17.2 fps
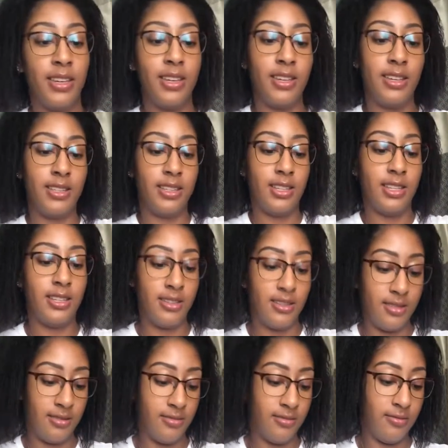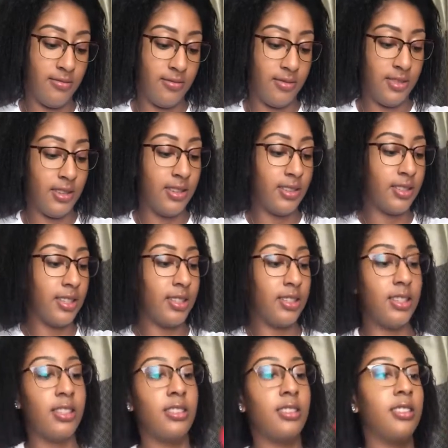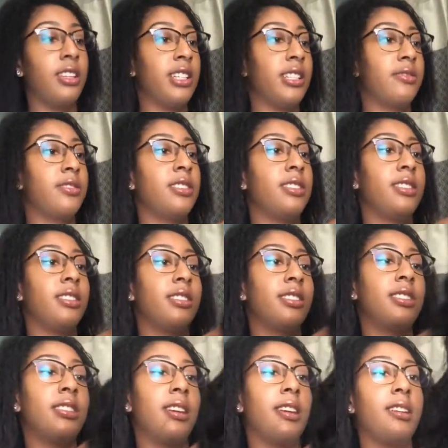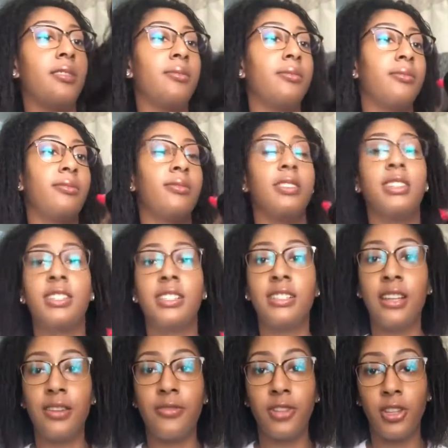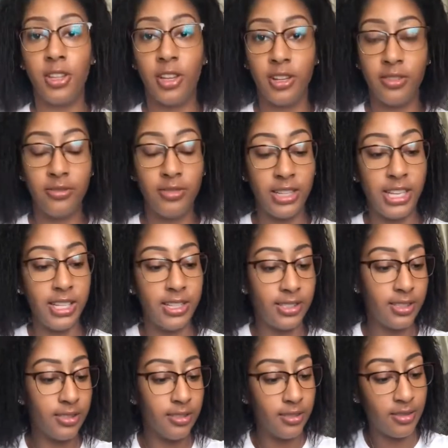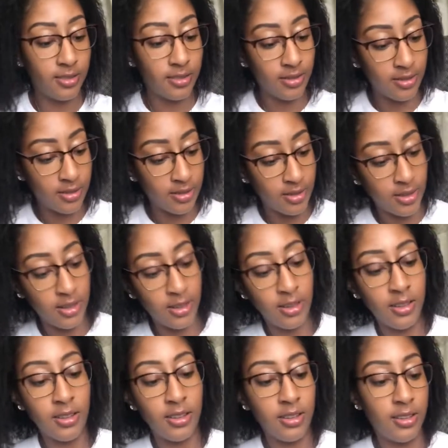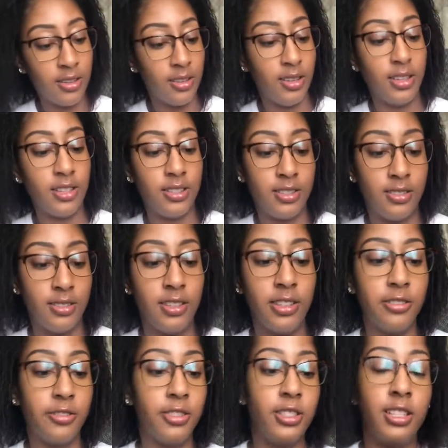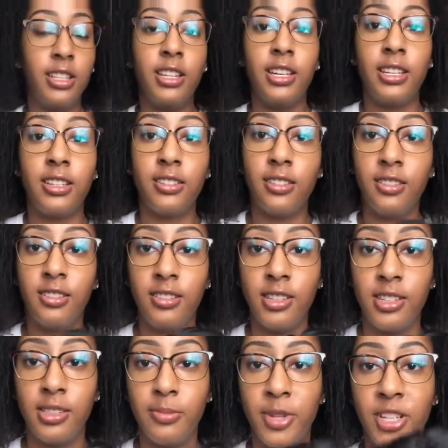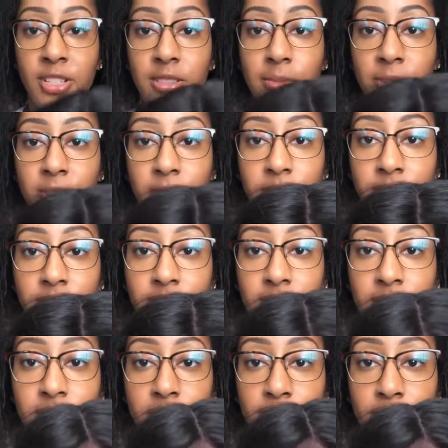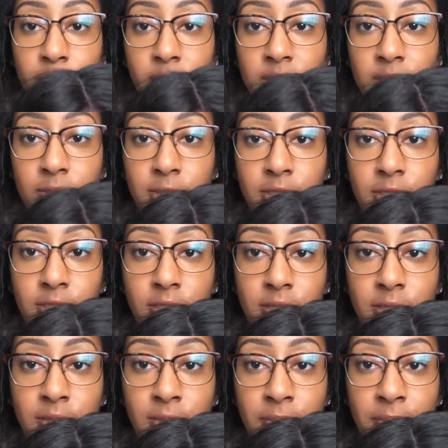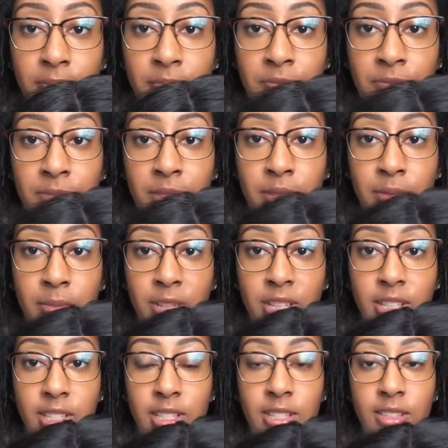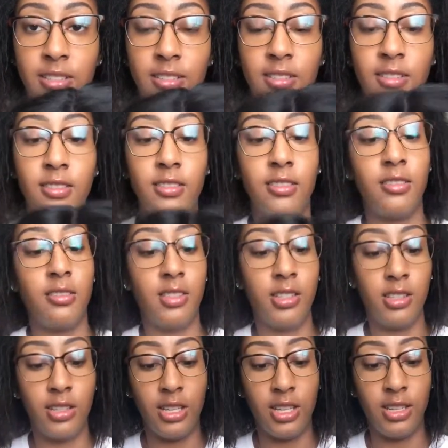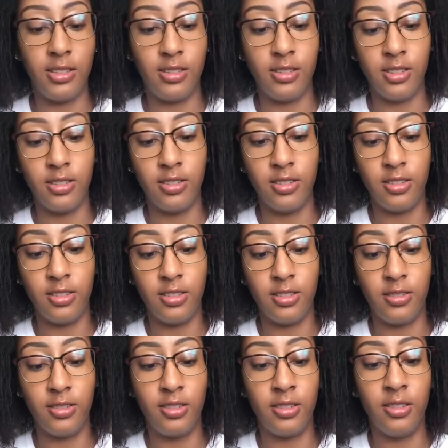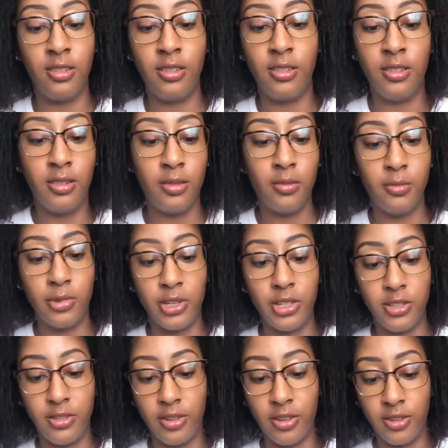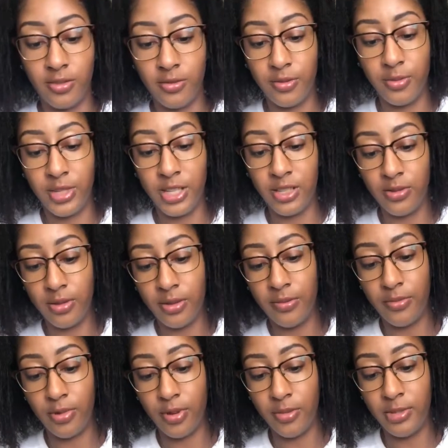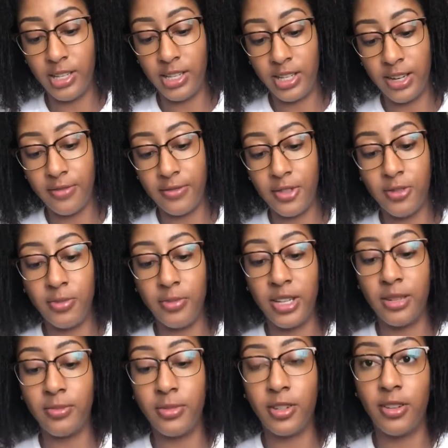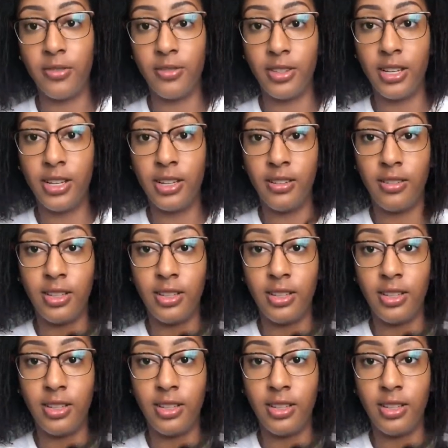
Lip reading: And then since it is a lace front, it doesn't have a lot of lace. It's literally like the smallest amount of lace possible. But this lace does look pretty dark for me, so I'm probably gonna have to use makeup to cover that.